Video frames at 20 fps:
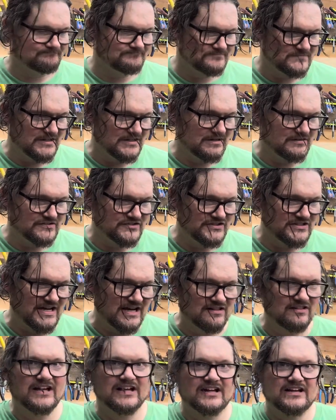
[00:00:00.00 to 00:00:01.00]
you know, it's
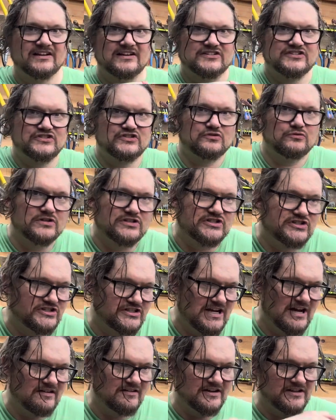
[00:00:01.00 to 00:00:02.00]
not like gonna squish
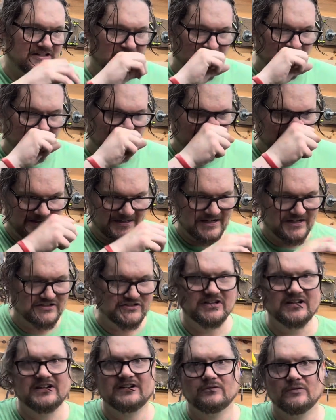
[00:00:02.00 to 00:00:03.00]
down into nothingness,
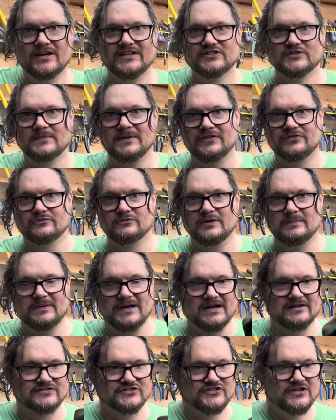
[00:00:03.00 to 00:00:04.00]
and it weighs about 3
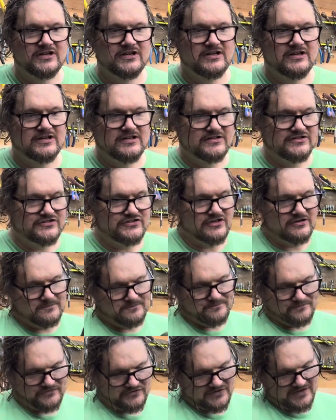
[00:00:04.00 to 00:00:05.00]
pounds. So
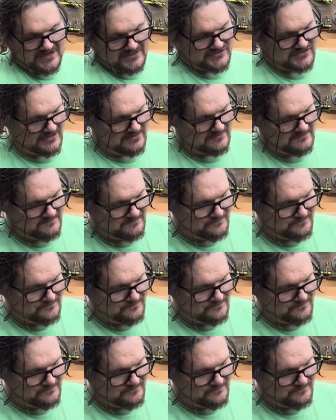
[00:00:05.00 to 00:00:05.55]
for an XL,